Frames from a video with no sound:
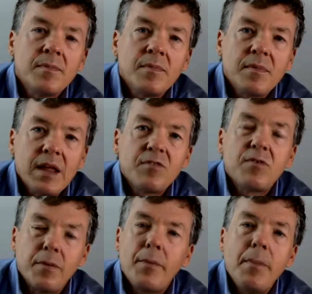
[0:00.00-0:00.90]
That's
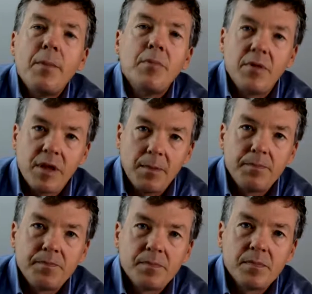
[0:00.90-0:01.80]
to remember
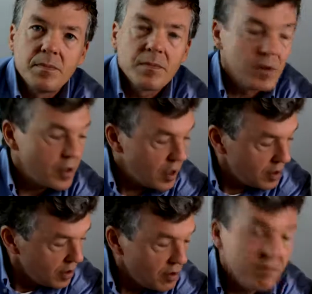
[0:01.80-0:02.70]
them.
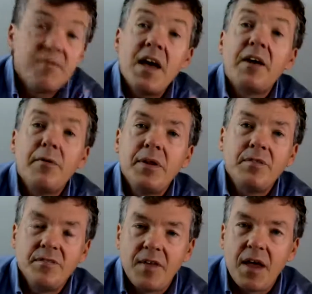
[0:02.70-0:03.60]
Okay.
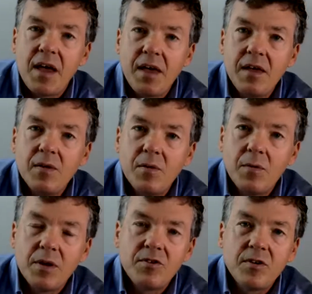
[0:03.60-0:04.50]
Veterans Day,
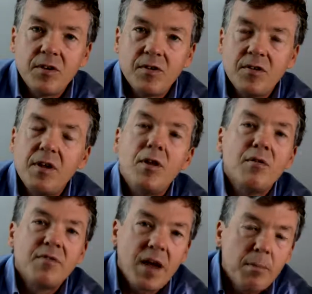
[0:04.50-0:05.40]
which is in
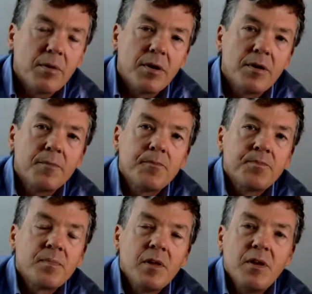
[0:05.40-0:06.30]
November,
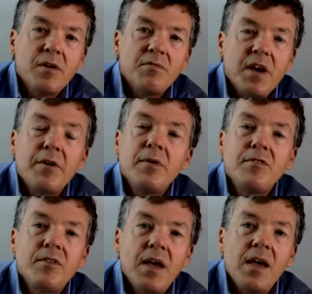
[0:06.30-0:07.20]

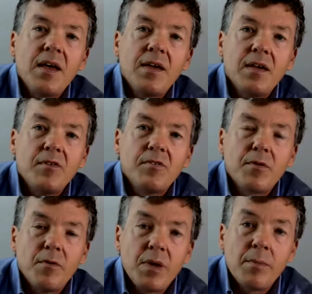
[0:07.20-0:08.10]
Veterans Day is
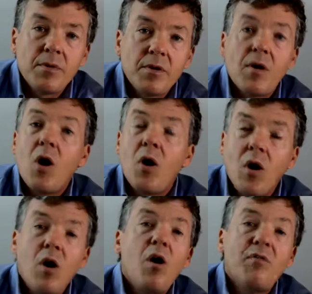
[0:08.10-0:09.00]
to remember
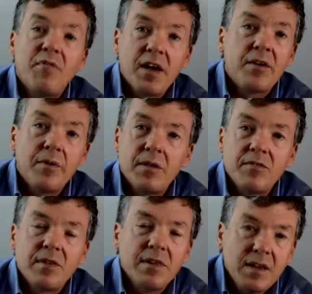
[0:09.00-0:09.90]
all
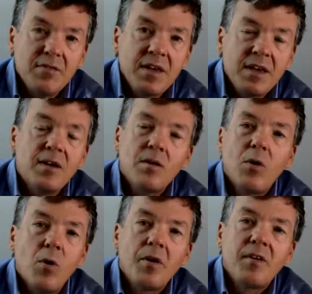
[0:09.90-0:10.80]
veterans, living
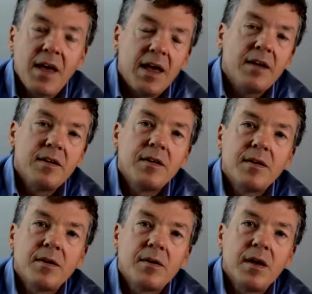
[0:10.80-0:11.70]
or dead.
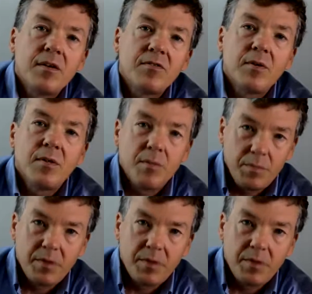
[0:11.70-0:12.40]
Okay. So